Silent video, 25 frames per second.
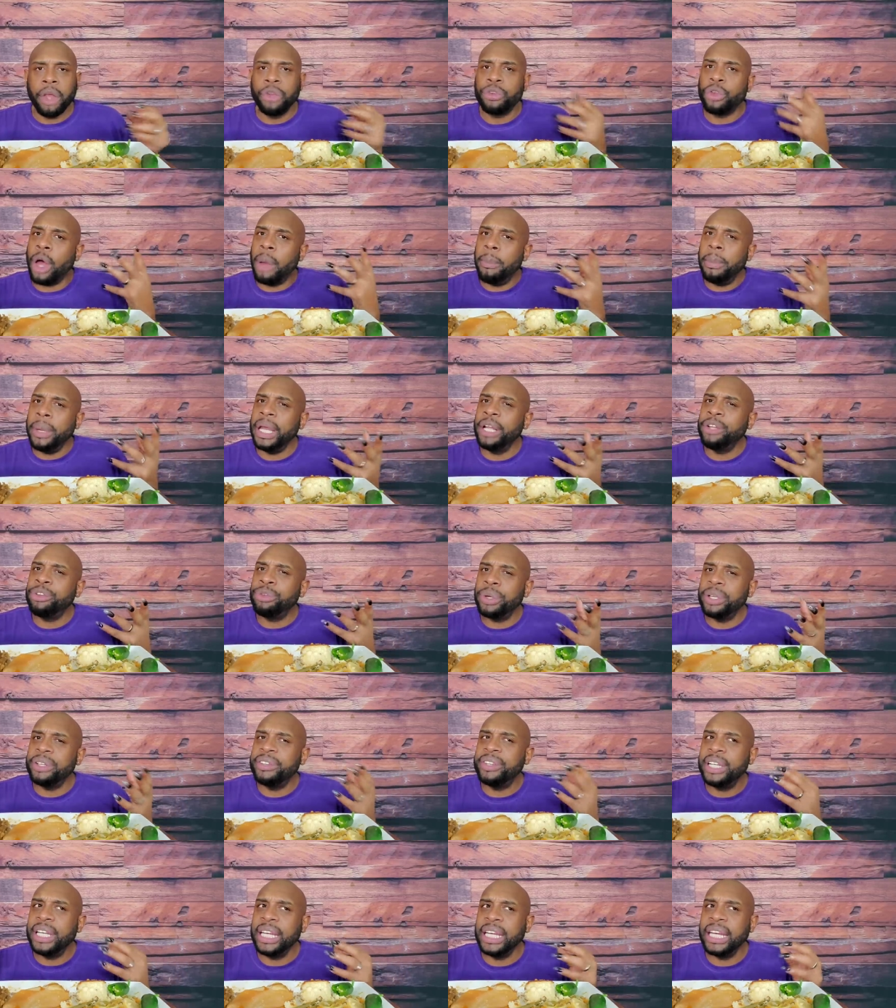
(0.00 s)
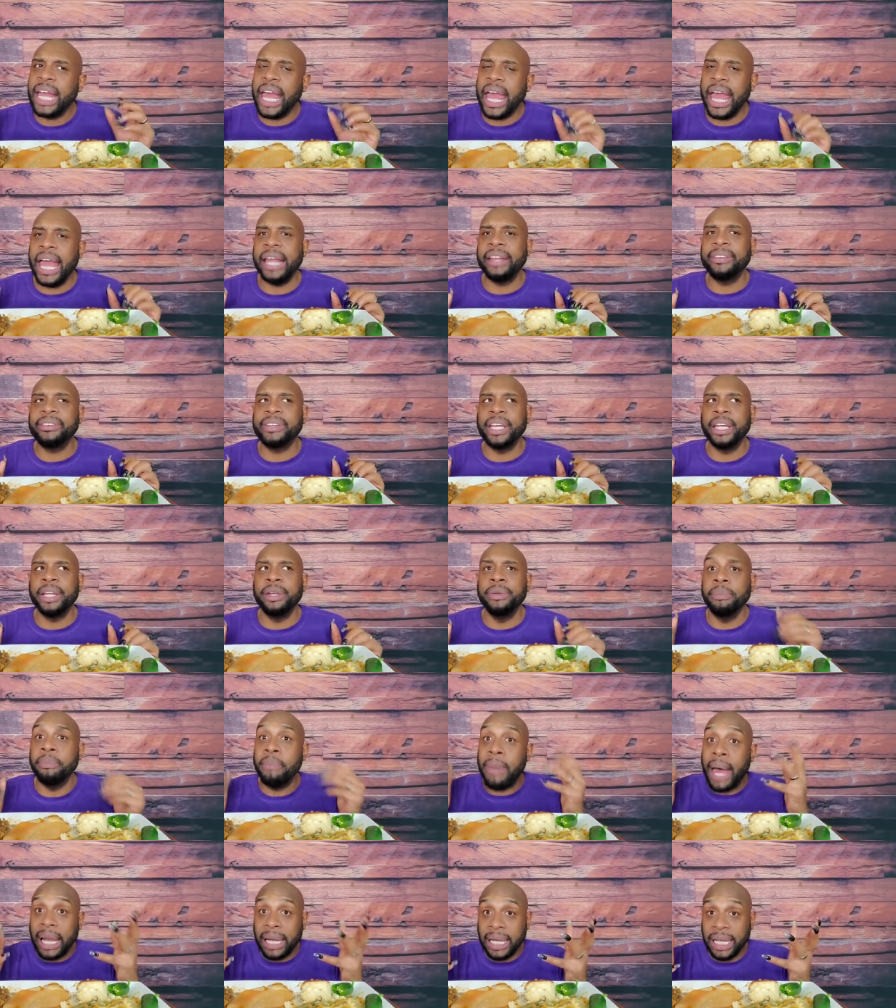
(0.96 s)
So I'm interested in
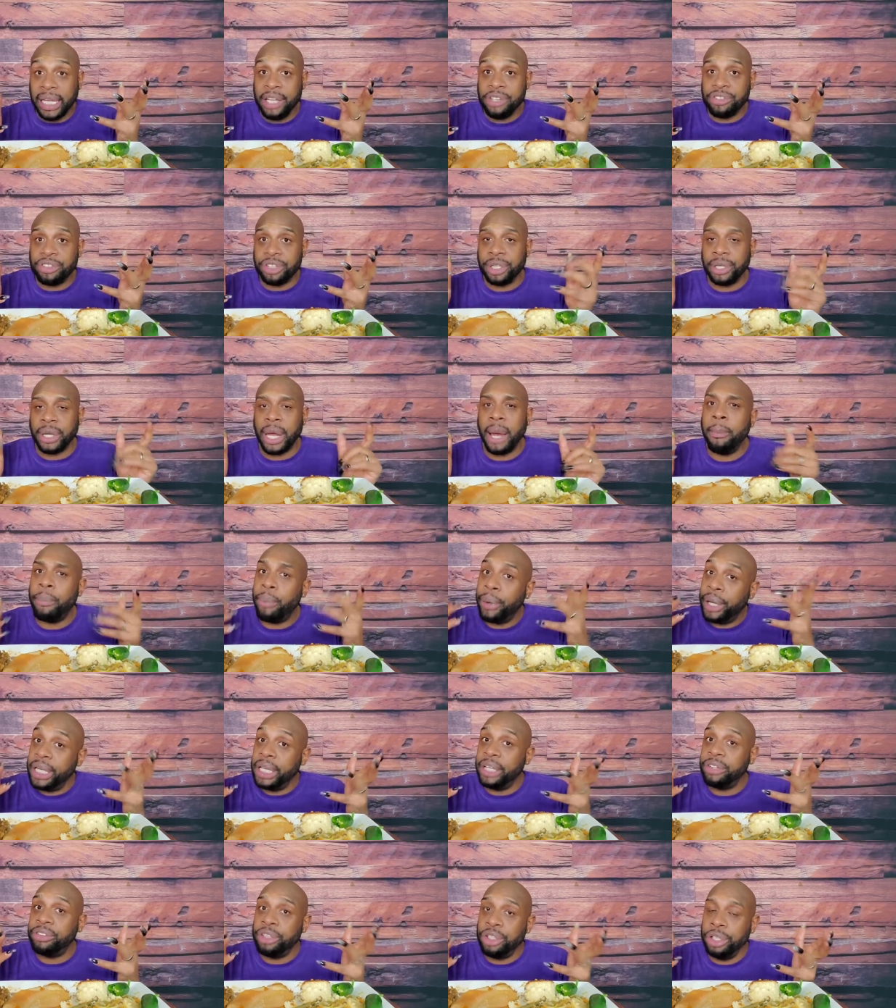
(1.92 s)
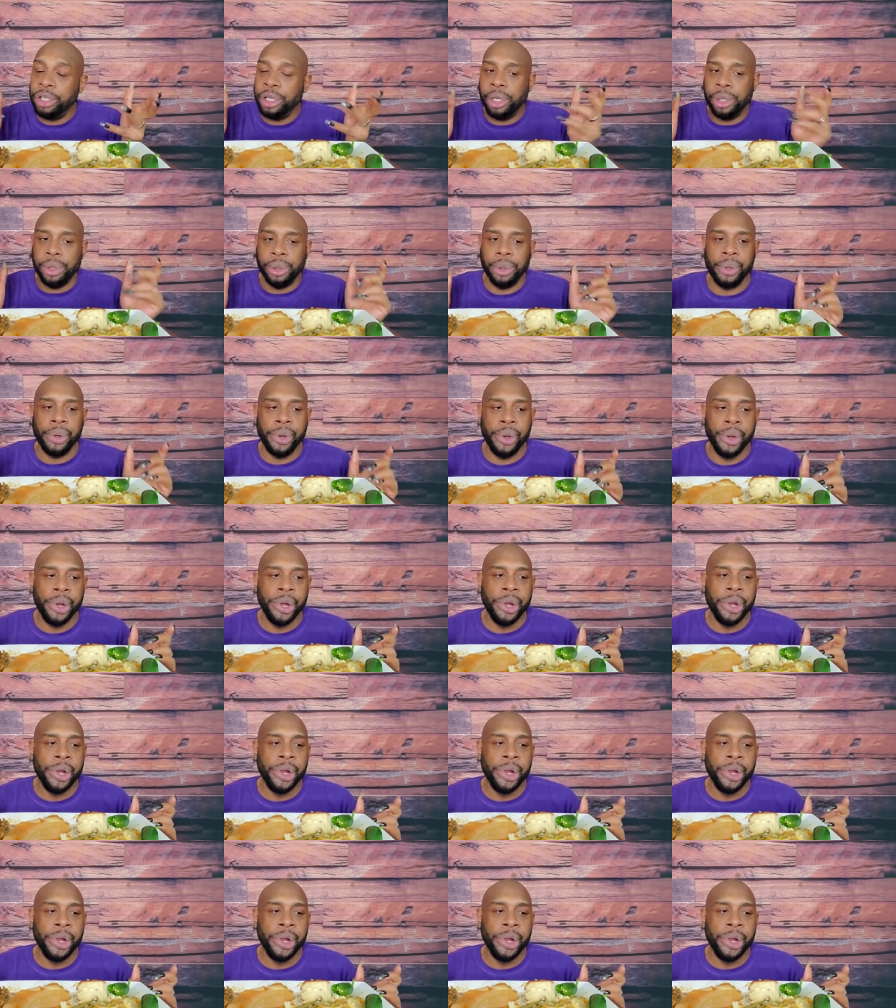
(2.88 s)
asking my legion. I'm bringing it to you.